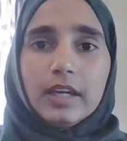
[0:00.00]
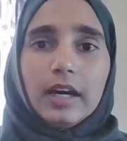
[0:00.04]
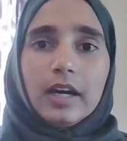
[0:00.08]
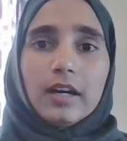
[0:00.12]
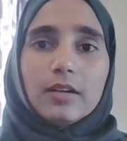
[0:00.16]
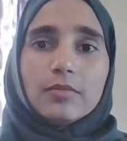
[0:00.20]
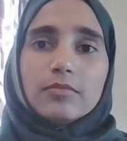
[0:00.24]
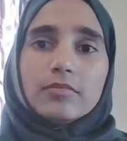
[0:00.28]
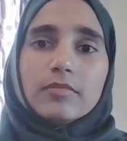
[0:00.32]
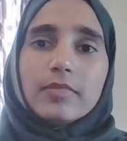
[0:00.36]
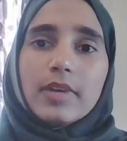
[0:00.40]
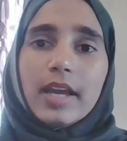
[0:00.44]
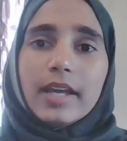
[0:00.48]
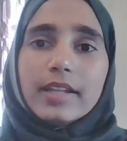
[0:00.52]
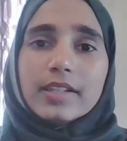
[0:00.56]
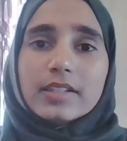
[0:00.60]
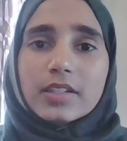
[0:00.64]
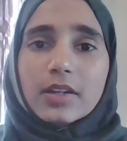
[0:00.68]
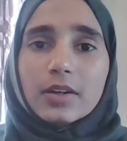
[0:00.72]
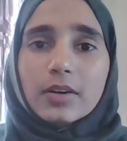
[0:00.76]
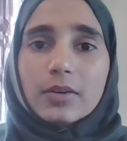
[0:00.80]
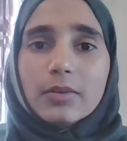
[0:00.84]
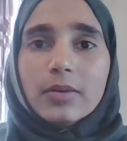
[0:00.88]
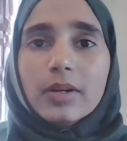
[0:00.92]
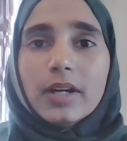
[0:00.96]
Um,
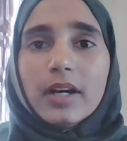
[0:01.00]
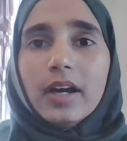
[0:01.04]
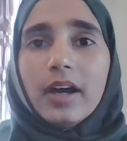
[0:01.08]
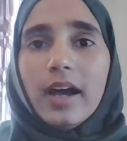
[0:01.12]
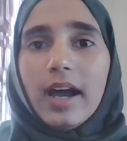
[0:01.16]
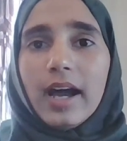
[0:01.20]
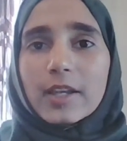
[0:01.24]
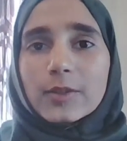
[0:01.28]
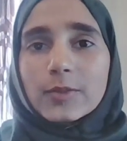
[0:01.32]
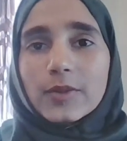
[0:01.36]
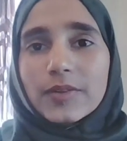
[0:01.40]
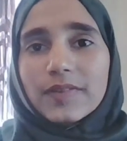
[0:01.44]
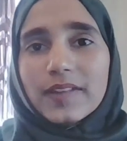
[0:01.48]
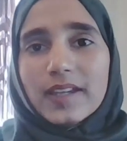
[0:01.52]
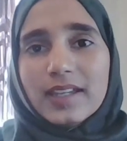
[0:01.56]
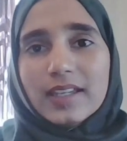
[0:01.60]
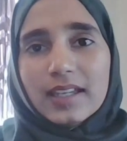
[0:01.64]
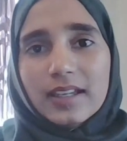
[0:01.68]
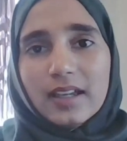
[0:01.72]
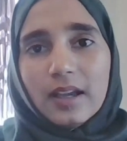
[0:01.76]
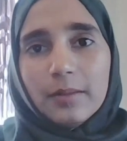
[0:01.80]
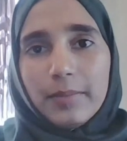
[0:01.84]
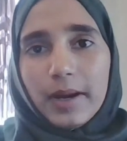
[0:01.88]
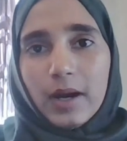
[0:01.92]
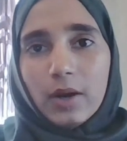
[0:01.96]
and so as we're
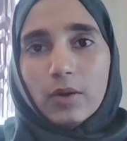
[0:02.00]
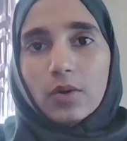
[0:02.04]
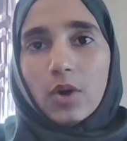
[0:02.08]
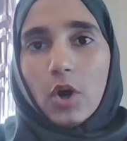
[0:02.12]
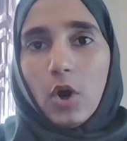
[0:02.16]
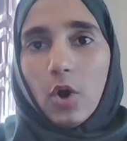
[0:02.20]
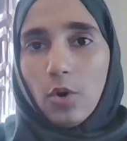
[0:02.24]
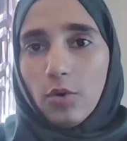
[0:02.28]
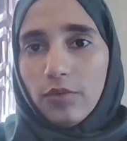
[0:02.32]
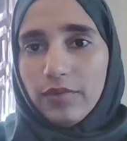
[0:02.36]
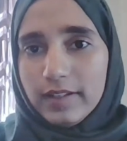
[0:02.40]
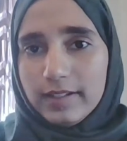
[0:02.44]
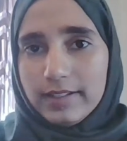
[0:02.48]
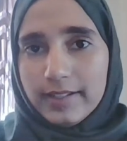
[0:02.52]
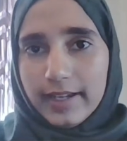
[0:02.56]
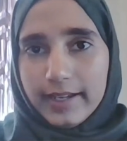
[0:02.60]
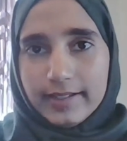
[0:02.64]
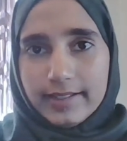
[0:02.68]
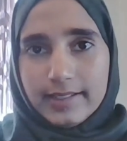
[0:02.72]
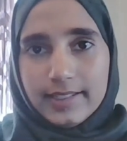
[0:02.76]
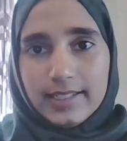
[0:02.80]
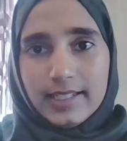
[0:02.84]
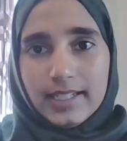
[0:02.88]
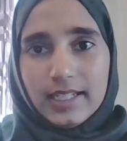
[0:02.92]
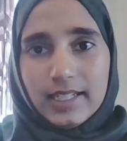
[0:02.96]
thinking about COVID
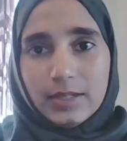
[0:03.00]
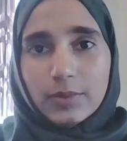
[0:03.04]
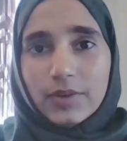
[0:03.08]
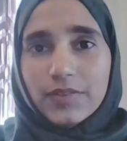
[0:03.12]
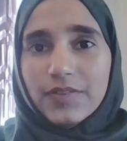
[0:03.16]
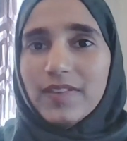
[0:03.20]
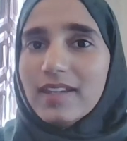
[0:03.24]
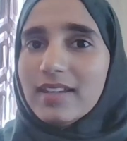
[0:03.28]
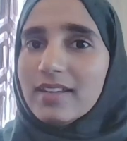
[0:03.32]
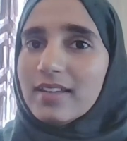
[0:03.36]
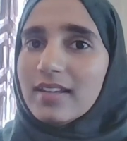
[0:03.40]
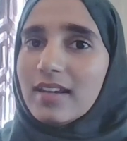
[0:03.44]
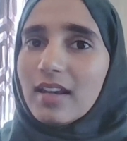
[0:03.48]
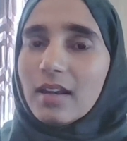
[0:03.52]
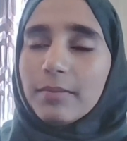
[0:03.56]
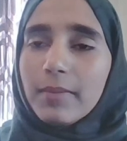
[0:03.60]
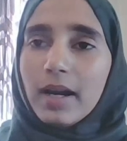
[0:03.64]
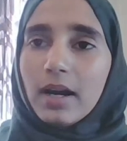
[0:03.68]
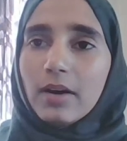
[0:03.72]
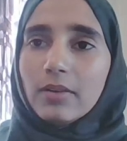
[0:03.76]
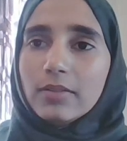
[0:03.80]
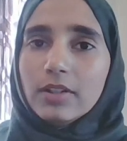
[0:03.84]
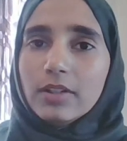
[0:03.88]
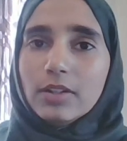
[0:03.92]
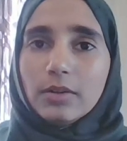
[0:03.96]
nineteen, we're thinking
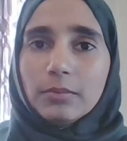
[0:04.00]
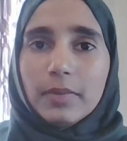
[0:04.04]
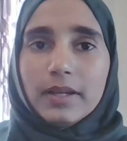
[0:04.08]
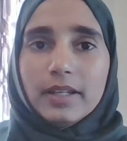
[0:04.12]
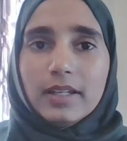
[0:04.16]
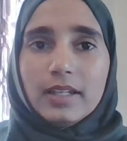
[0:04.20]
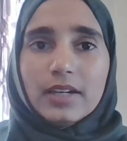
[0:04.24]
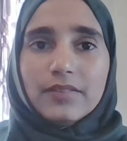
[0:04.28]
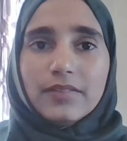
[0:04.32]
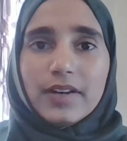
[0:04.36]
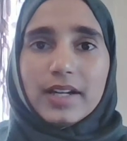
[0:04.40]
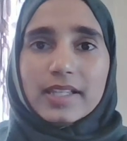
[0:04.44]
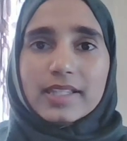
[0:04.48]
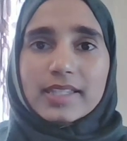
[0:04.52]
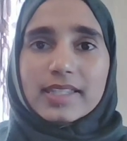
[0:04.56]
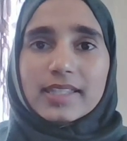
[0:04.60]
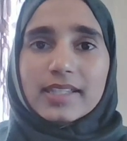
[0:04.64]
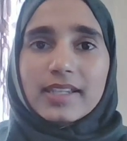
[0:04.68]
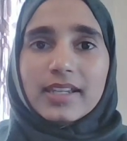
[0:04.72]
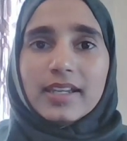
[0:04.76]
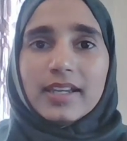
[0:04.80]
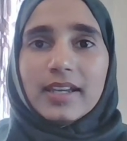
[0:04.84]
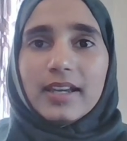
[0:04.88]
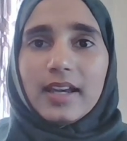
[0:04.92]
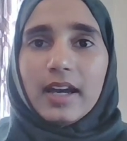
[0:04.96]
about, you know, many of us
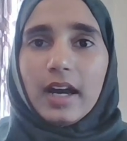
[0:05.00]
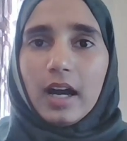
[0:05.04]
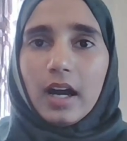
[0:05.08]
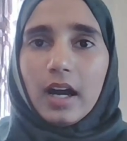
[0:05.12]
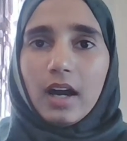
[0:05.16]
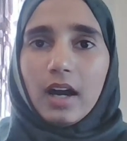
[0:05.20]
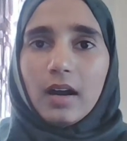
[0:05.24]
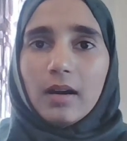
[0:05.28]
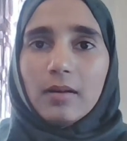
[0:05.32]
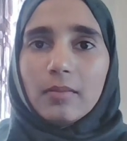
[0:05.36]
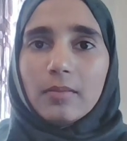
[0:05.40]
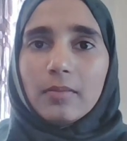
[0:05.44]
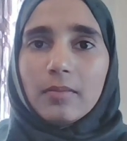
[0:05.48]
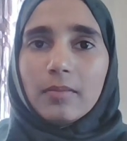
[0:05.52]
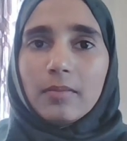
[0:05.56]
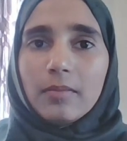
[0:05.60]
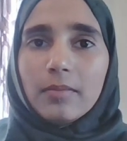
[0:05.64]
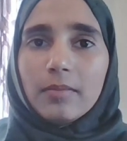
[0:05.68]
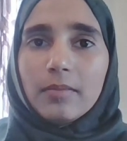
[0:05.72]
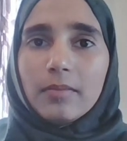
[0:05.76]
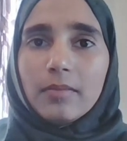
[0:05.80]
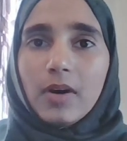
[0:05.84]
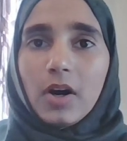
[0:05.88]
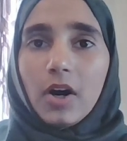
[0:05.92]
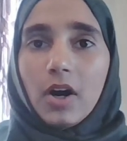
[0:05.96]

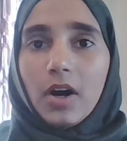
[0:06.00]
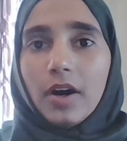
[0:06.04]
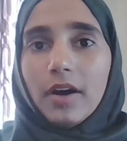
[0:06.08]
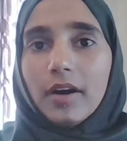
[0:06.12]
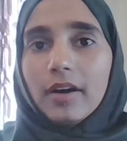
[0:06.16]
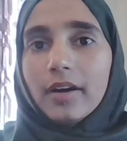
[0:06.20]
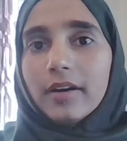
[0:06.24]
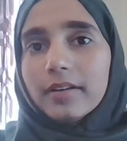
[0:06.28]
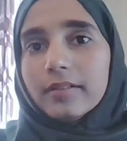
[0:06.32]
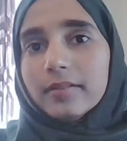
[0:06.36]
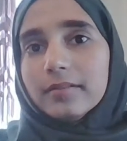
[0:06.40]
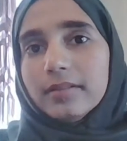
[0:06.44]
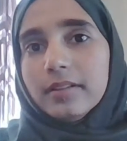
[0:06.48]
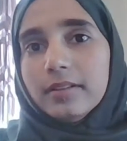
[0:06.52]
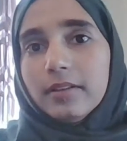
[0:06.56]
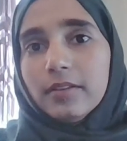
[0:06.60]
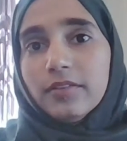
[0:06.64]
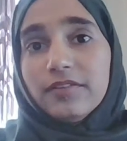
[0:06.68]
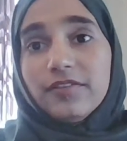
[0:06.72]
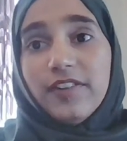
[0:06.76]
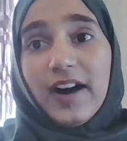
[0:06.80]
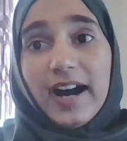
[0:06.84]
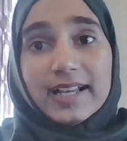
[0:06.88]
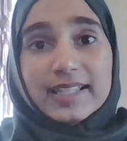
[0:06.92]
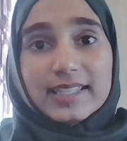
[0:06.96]
um, are, you
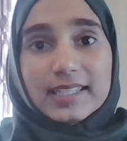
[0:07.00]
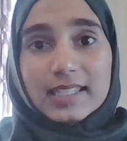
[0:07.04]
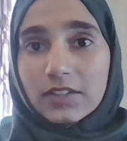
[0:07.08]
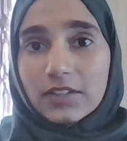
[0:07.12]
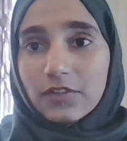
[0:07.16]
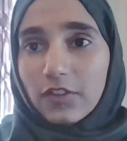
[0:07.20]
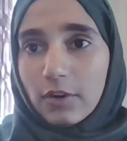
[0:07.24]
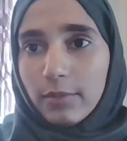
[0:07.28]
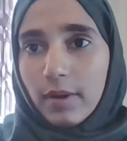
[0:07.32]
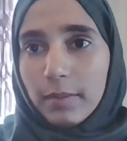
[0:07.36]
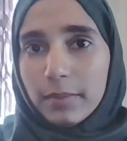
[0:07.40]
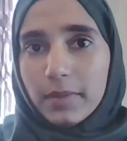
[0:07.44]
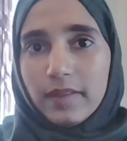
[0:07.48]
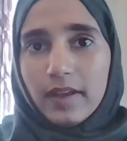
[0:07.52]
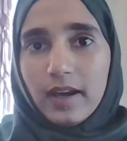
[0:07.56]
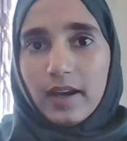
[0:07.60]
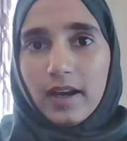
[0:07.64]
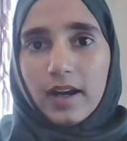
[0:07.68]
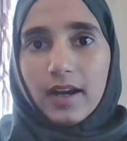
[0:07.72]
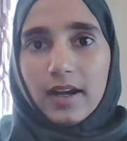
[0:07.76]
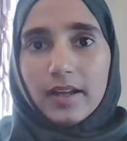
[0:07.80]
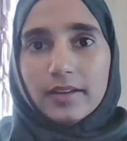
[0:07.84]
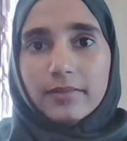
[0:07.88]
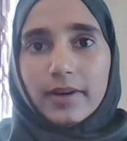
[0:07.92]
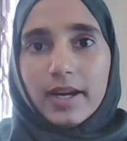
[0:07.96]
know, fasting for
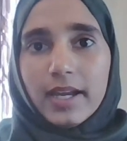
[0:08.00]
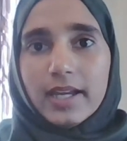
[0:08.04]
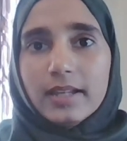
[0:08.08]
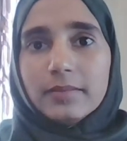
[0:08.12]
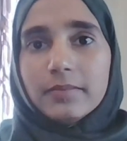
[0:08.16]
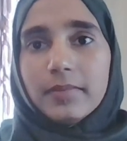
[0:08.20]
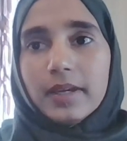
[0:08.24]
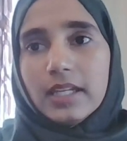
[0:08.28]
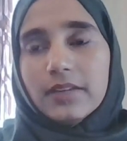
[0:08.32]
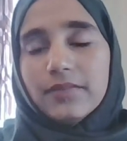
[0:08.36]
Ramadan, right?